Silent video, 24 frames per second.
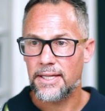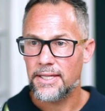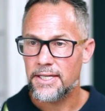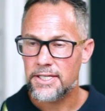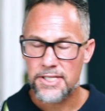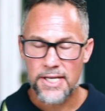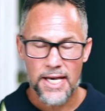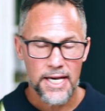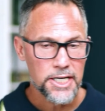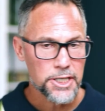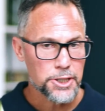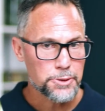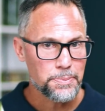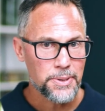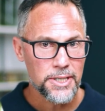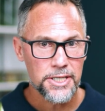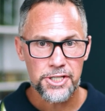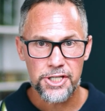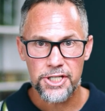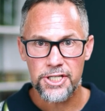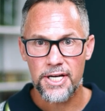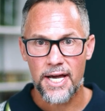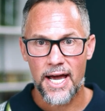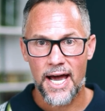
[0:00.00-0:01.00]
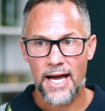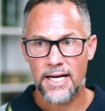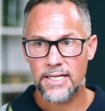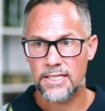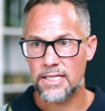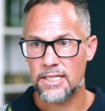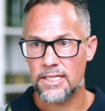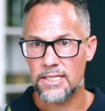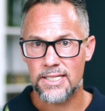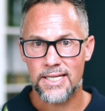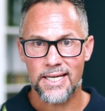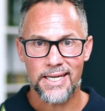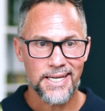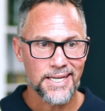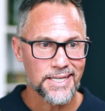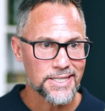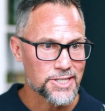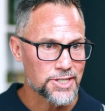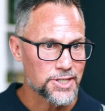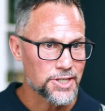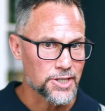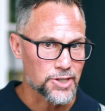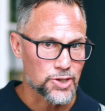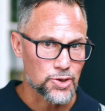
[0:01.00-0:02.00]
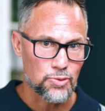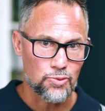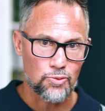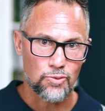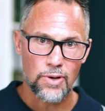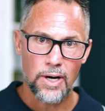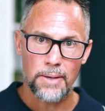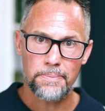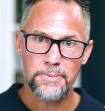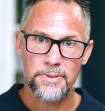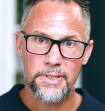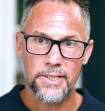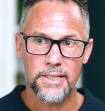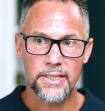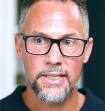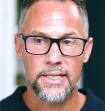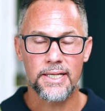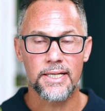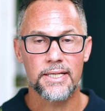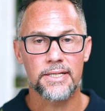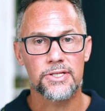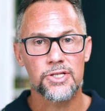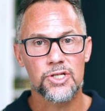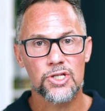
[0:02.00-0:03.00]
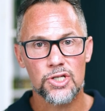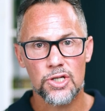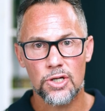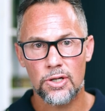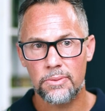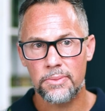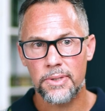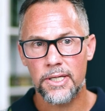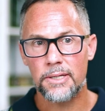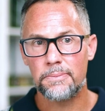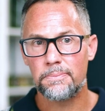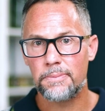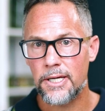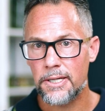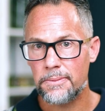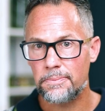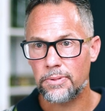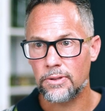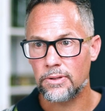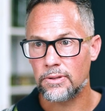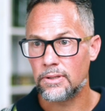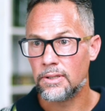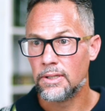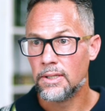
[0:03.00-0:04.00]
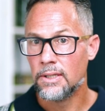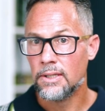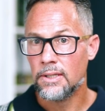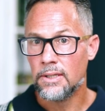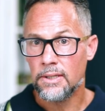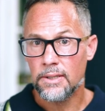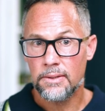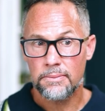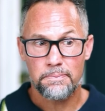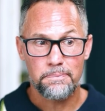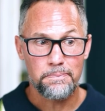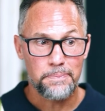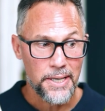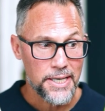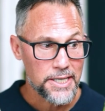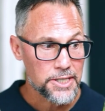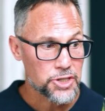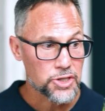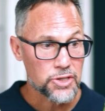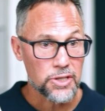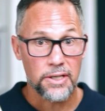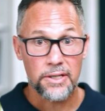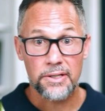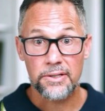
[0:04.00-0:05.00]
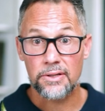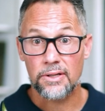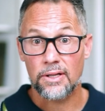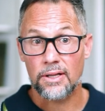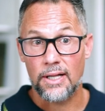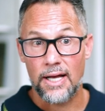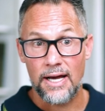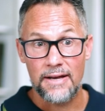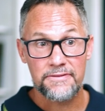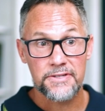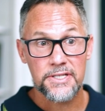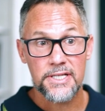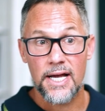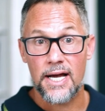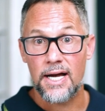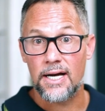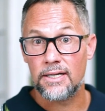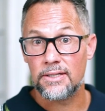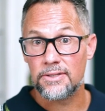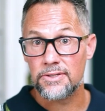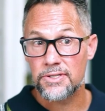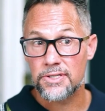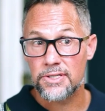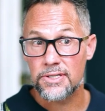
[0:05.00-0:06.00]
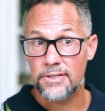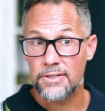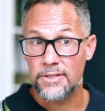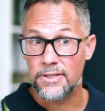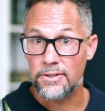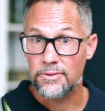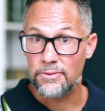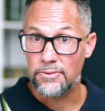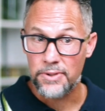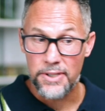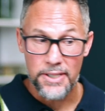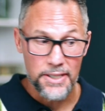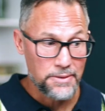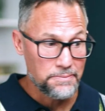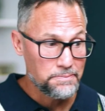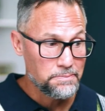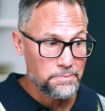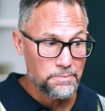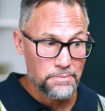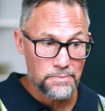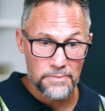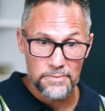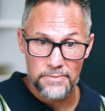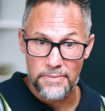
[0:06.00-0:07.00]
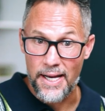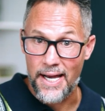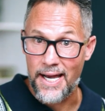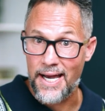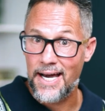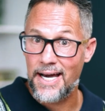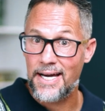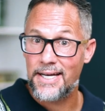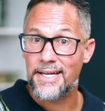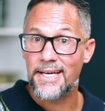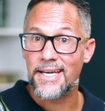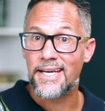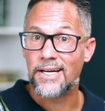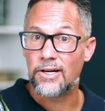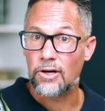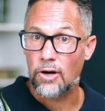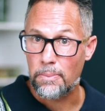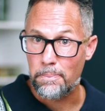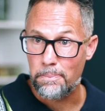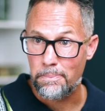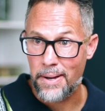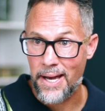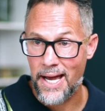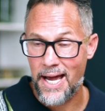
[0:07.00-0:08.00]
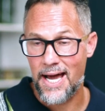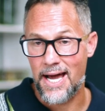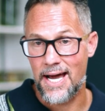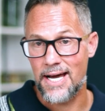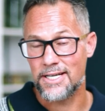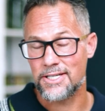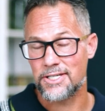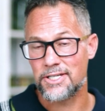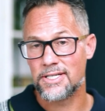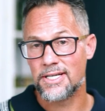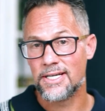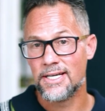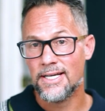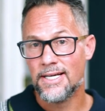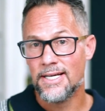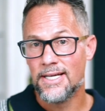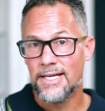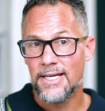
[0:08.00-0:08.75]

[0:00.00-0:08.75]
And this HPG axis, it gets disrupted in so many people based on lifestyles that we had in our past.